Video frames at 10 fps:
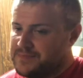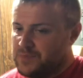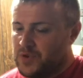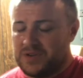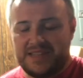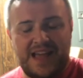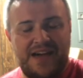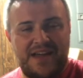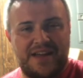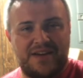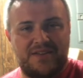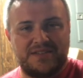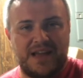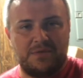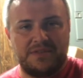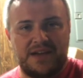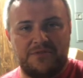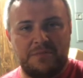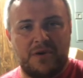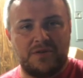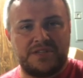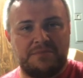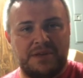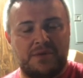We'll see how that goes. I will definitely post something